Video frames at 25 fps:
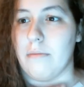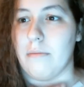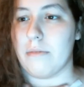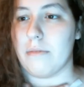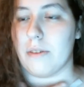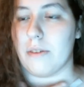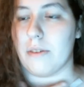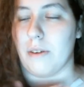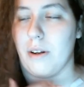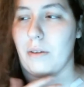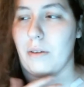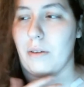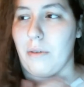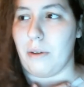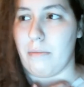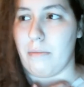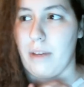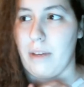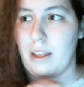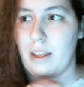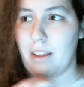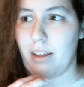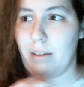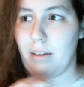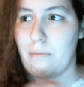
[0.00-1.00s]
So I don't want to
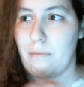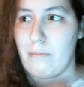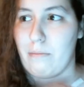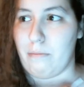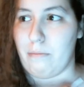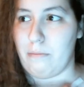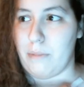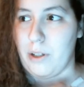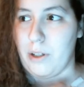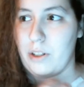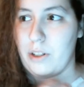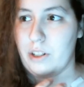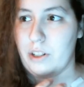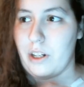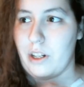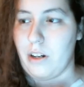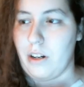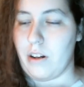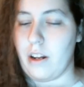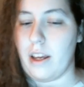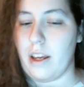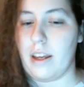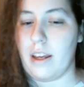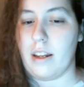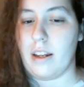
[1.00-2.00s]
be, like, pushing
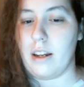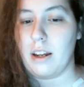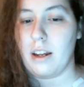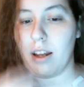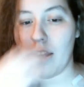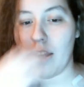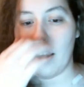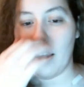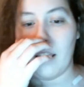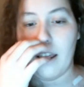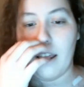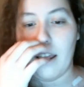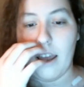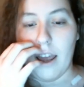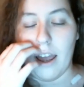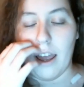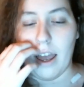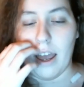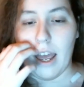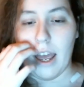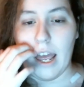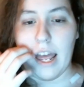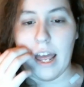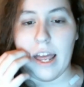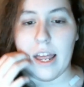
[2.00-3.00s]
on it.
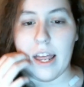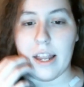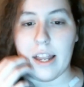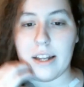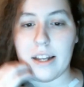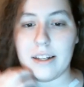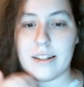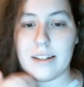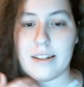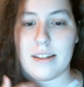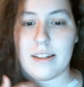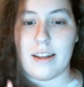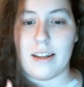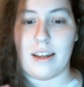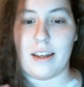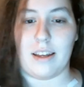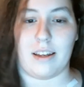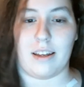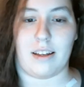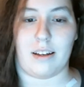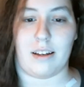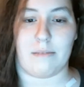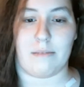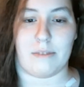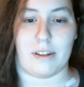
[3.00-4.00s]
And,
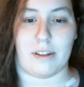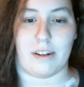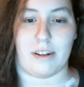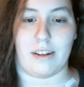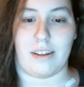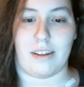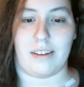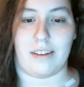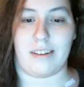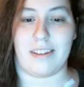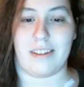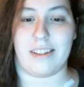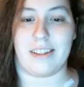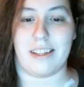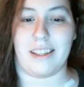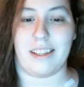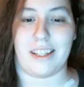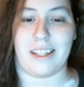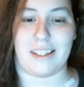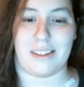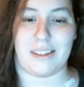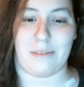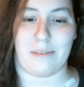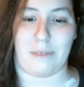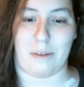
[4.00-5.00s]
sorry, you can see,
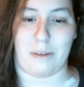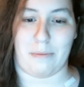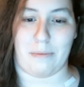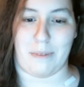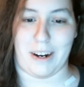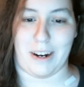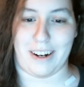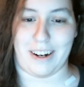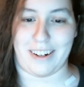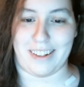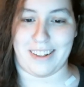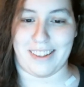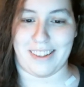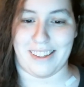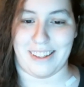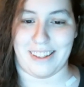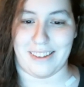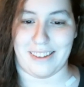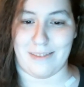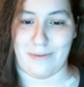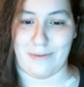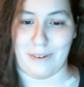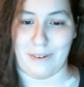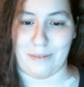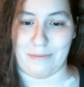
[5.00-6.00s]
like, some of the marks.
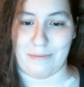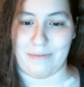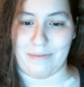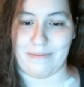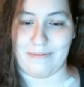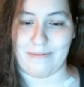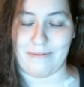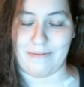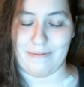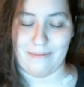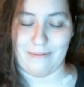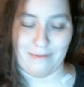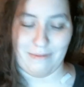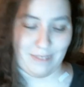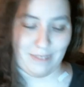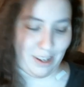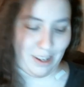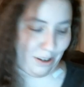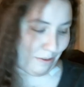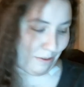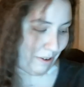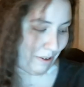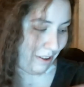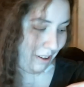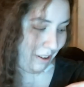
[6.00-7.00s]
It's from, you
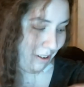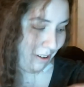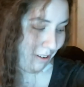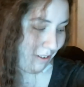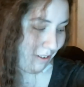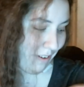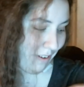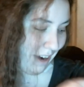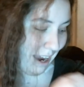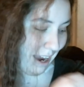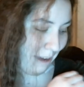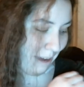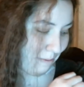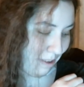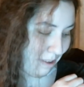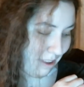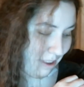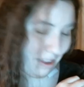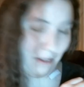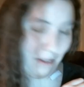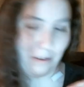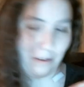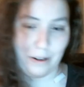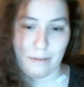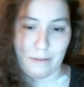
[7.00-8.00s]
know, all the crap that
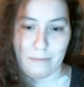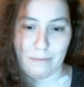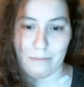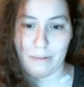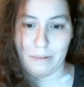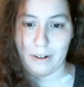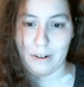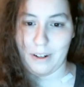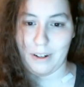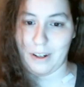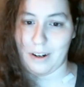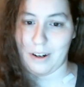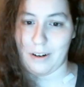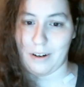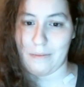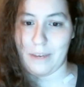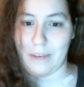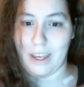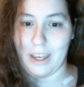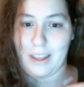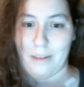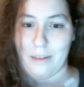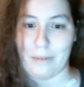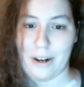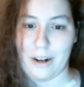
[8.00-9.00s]
they were putting on me
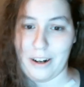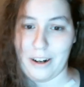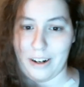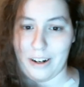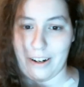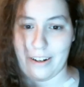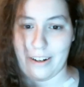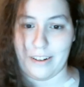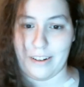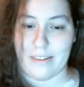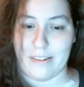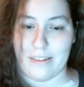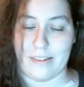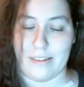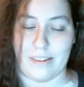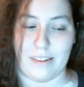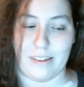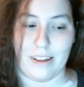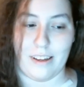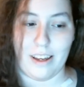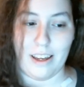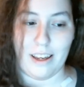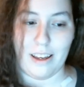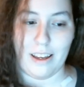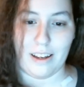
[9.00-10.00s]
and the markers,
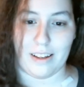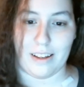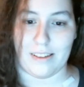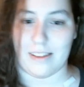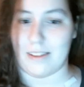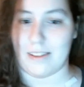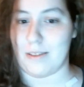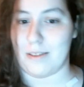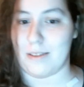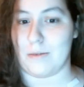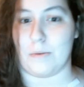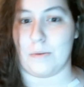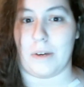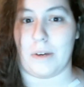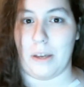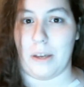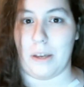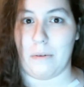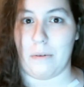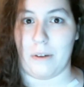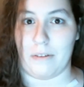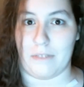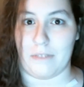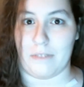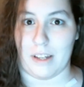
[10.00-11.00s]
because this is where they
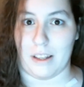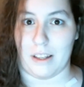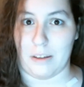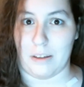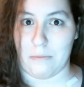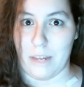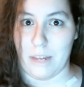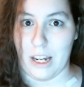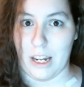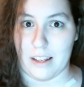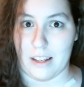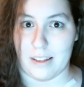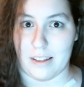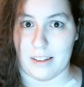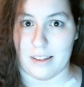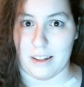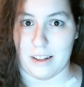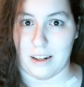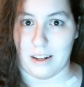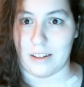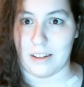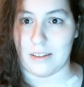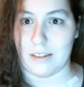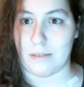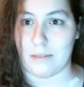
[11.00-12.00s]
would have done the
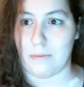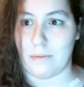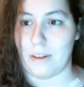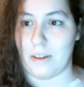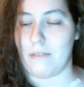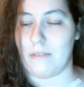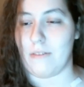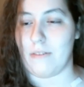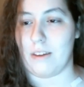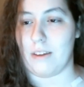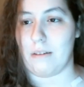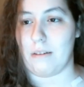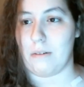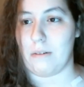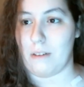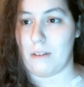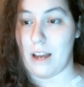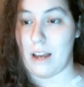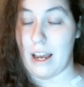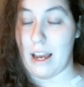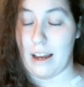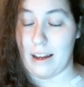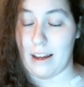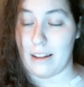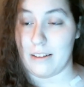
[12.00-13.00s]
mediastinoscopy if they
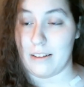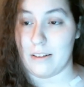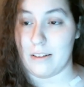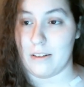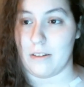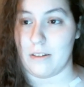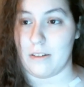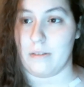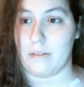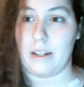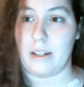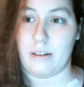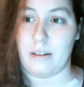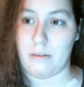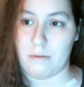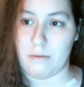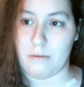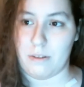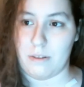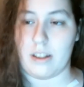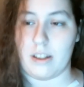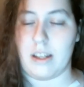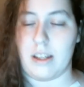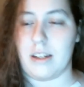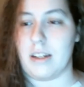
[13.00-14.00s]
had to do it,
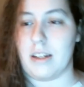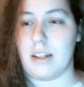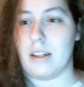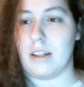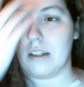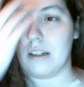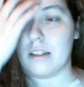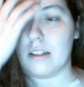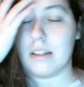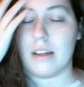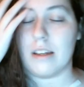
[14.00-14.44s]
which they didn't.